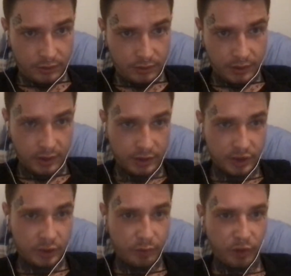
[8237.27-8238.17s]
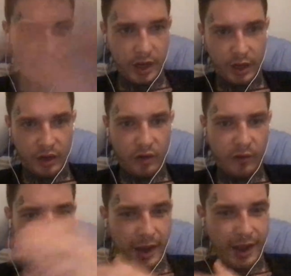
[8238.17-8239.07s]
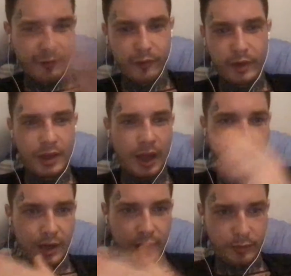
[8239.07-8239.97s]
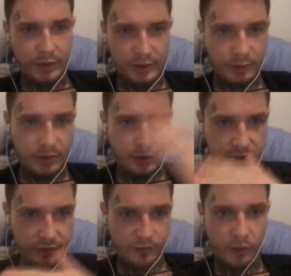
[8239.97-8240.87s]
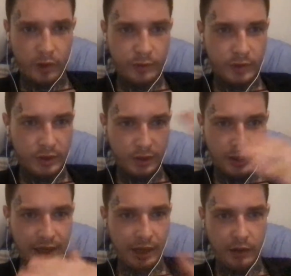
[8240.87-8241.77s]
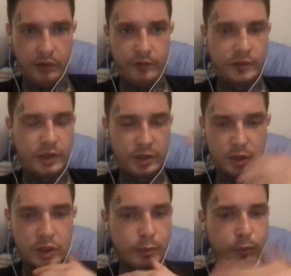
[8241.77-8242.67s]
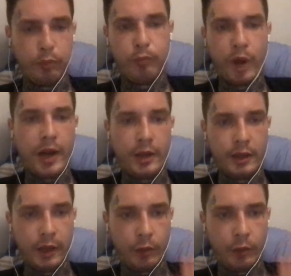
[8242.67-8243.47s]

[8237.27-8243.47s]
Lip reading: and spread it over every goddamn conspiracy forum you can think of. Just spread it like